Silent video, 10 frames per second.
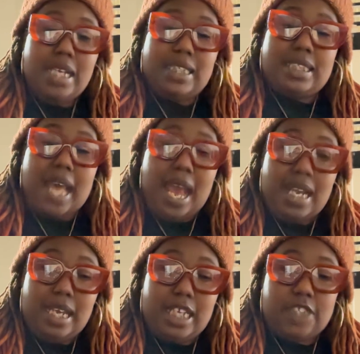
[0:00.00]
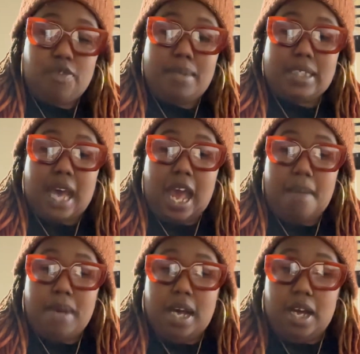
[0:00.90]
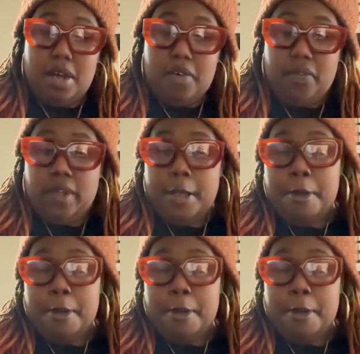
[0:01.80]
sadness, from a time of